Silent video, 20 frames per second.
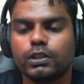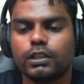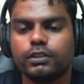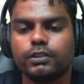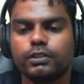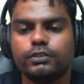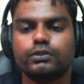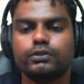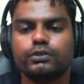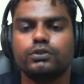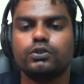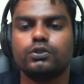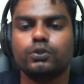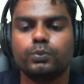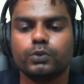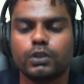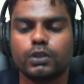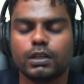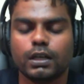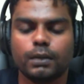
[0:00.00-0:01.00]
as a group
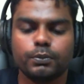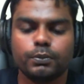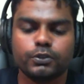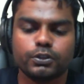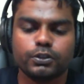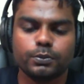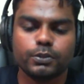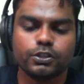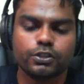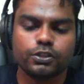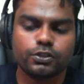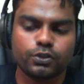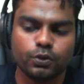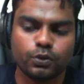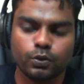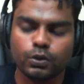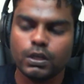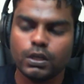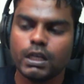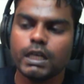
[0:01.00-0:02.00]
to accomplish a mission.
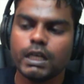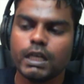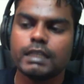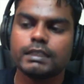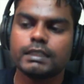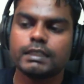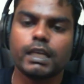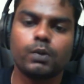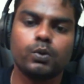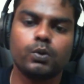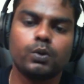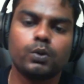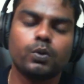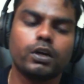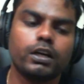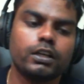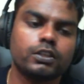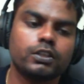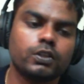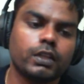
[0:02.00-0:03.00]
So say we
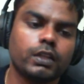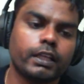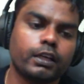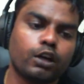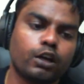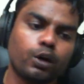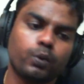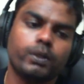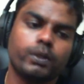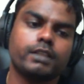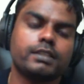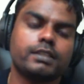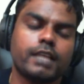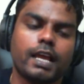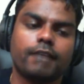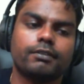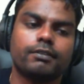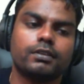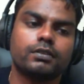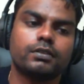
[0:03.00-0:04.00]
wanted to like always
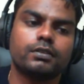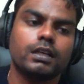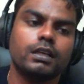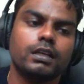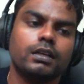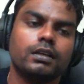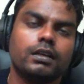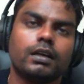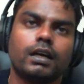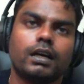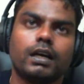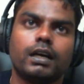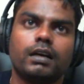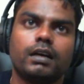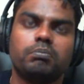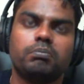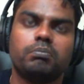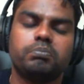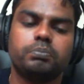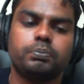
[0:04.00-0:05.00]
have, have
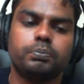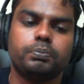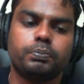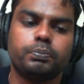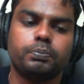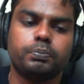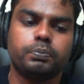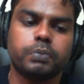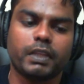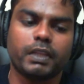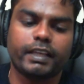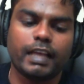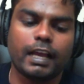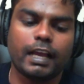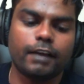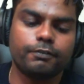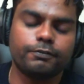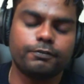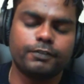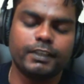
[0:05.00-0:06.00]

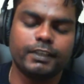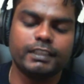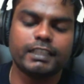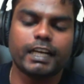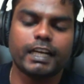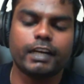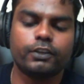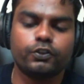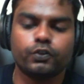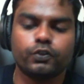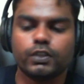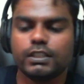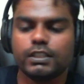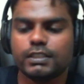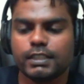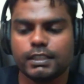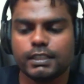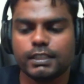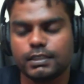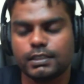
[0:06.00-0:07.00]
the entire
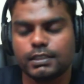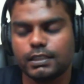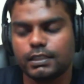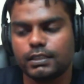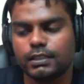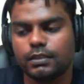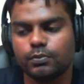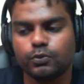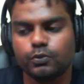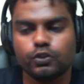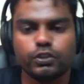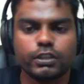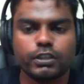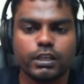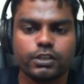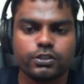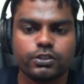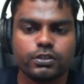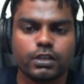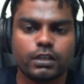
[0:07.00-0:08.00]
360
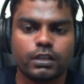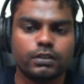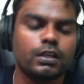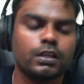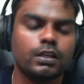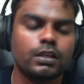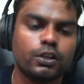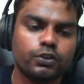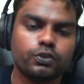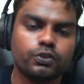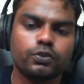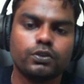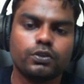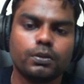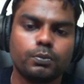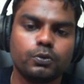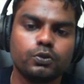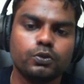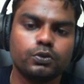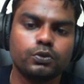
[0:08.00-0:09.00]
communication on to the
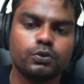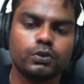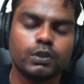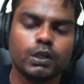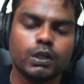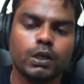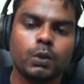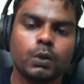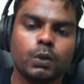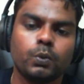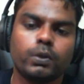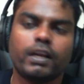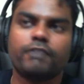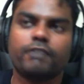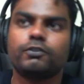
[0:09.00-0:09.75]
moon, we'd have to